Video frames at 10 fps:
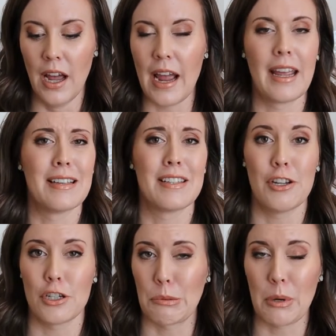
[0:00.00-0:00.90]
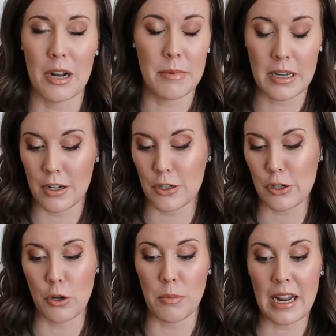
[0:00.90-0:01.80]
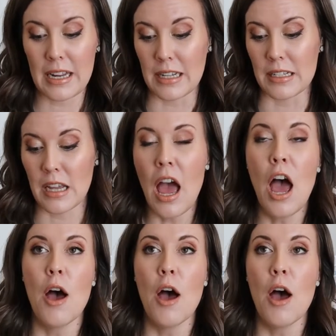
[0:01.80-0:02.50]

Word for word: I guess I should have brought them in here to show you, but I didn't.